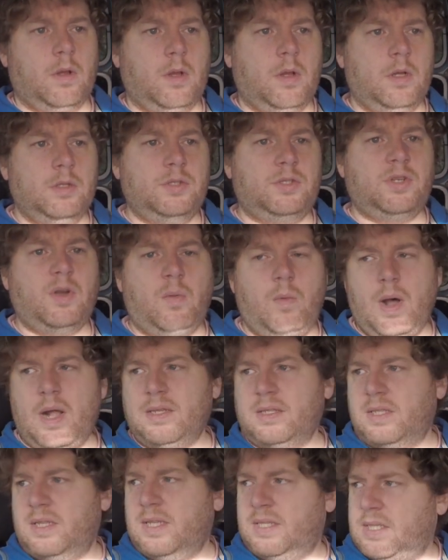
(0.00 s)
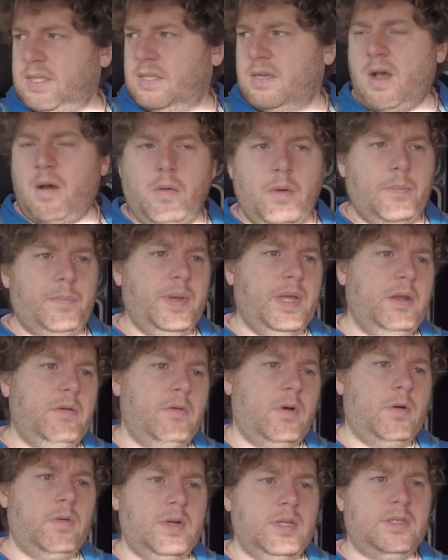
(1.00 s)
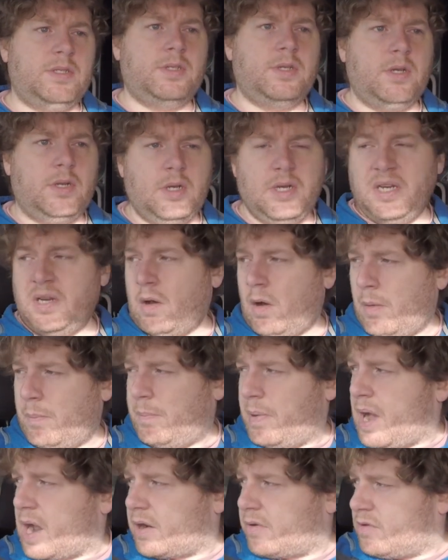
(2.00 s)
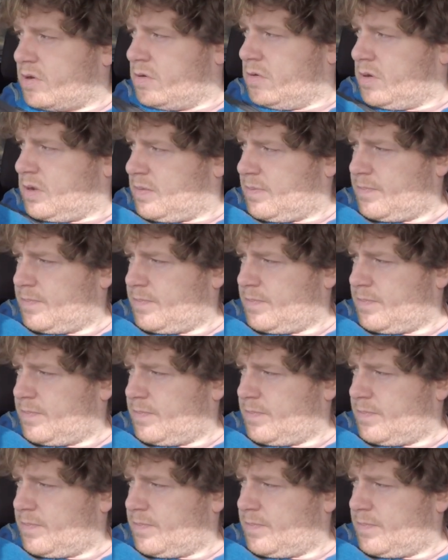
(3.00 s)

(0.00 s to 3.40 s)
So whilst this is now a B road, it's certainly not a back road.